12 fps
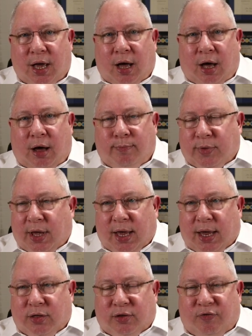the
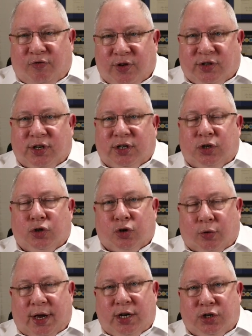visit
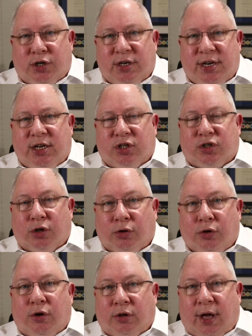duration needs to
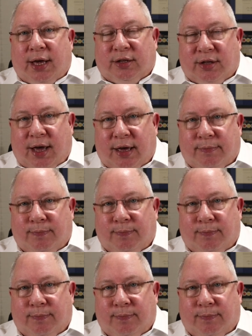look like that.